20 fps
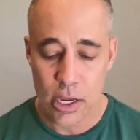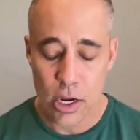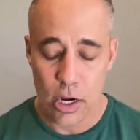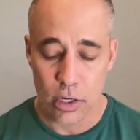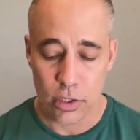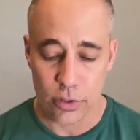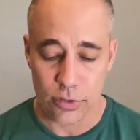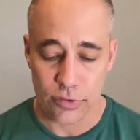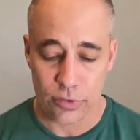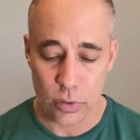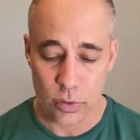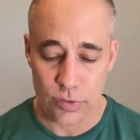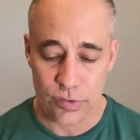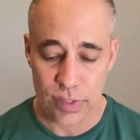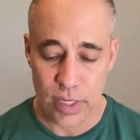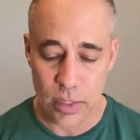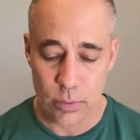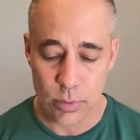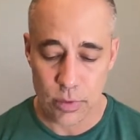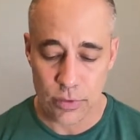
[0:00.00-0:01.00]
are
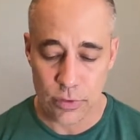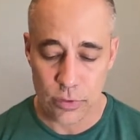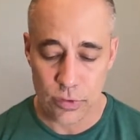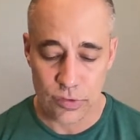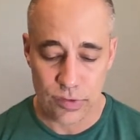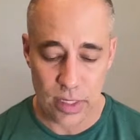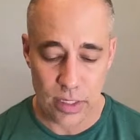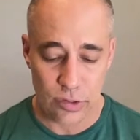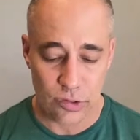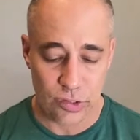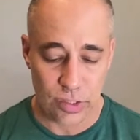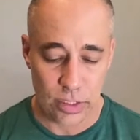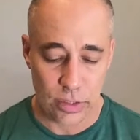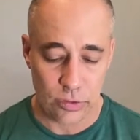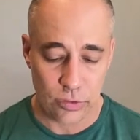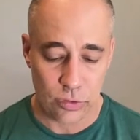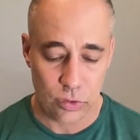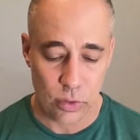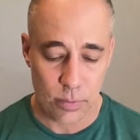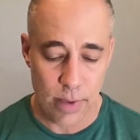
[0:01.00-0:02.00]
associated with eustachian
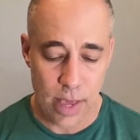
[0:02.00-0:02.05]
tube